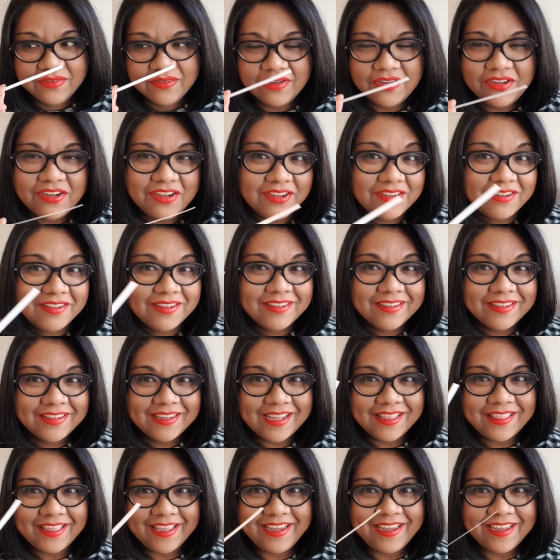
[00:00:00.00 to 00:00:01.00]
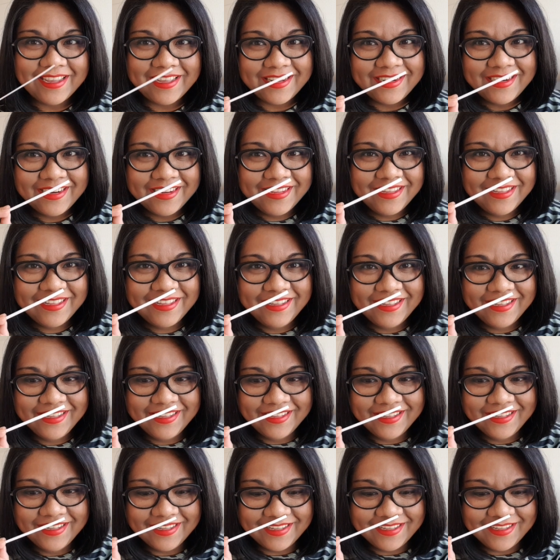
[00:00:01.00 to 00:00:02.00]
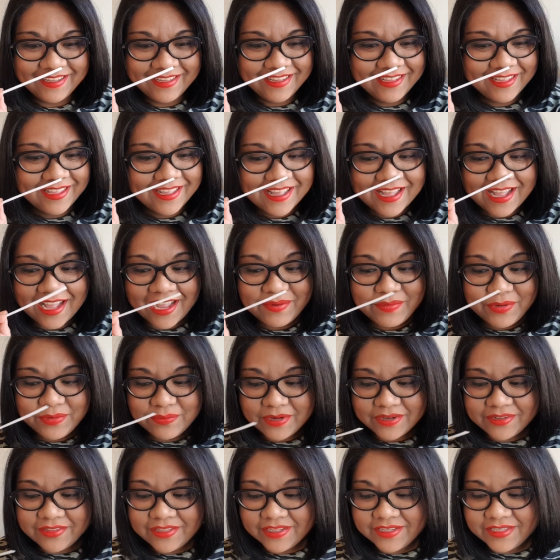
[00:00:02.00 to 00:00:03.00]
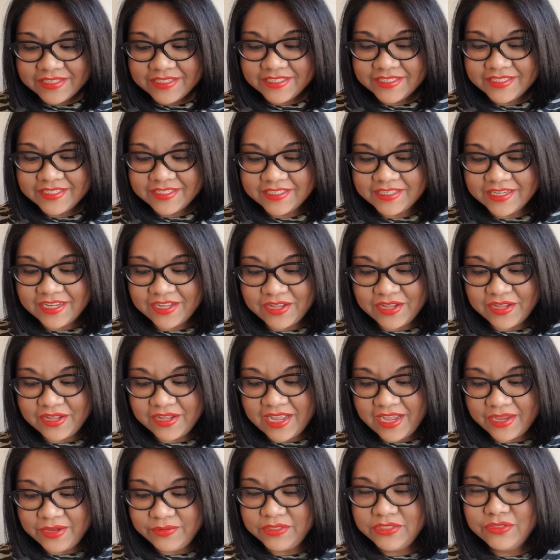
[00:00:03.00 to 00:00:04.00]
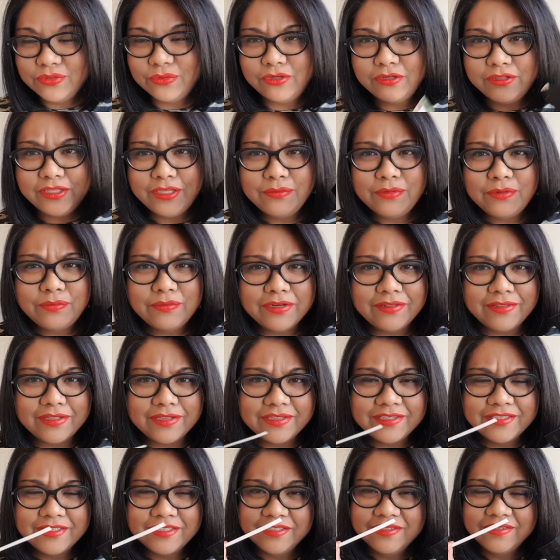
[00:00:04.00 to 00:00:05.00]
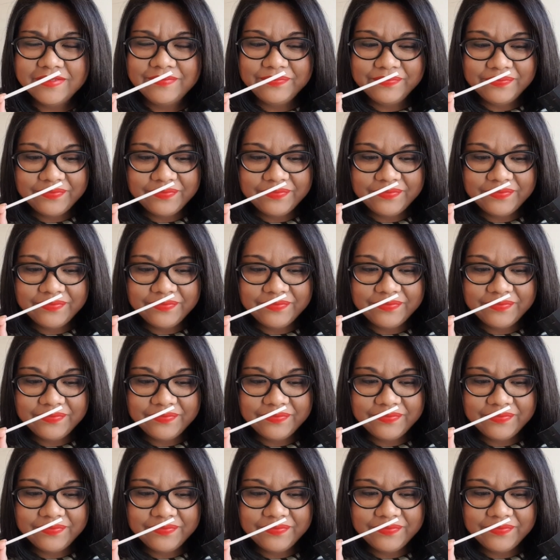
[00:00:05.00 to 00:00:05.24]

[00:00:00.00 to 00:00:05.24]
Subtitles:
Oh, I like it. I would wear this. I totally would wear this.